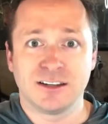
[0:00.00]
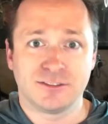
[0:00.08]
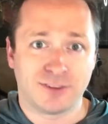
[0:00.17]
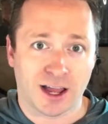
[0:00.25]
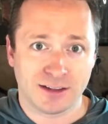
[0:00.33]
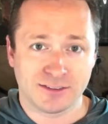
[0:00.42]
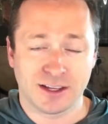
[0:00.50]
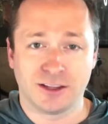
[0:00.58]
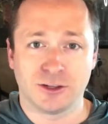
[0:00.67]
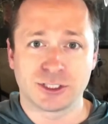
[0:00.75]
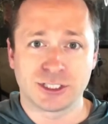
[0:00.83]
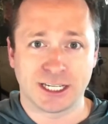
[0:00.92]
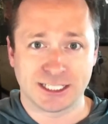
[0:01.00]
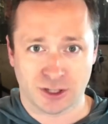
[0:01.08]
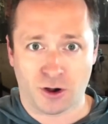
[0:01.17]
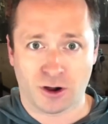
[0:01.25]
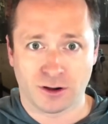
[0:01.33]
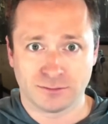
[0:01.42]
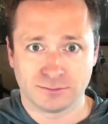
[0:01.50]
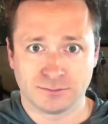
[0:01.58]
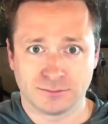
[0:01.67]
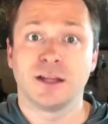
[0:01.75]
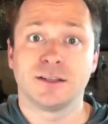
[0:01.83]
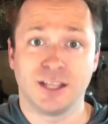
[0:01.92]
Five. And those cities are
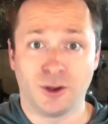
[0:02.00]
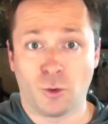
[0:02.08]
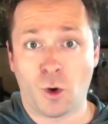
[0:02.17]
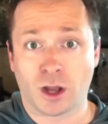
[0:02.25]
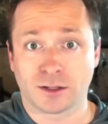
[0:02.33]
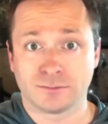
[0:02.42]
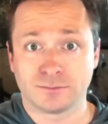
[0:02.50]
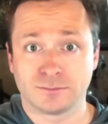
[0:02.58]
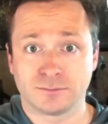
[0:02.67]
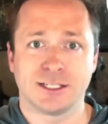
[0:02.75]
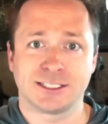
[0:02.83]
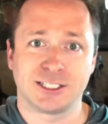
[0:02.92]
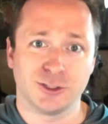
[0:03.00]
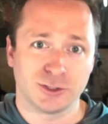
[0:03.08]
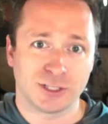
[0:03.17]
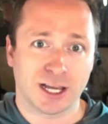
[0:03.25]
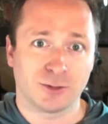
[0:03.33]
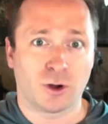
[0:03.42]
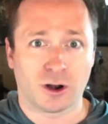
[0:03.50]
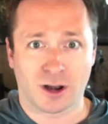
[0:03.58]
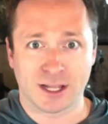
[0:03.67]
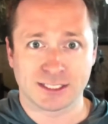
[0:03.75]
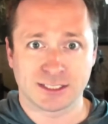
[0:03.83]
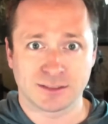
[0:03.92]
Tijuana, Ciudad
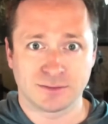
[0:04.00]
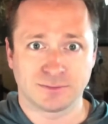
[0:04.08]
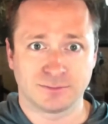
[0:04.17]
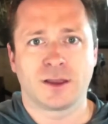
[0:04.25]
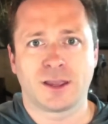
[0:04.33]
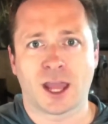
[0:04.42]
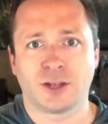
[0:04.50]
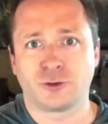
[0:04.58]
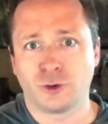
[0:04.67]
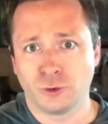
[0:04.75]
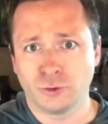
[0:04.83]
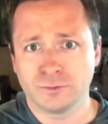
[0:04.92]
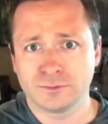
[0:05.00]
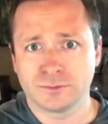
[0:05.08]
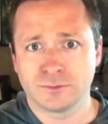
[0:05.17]
Juarez, Cancun,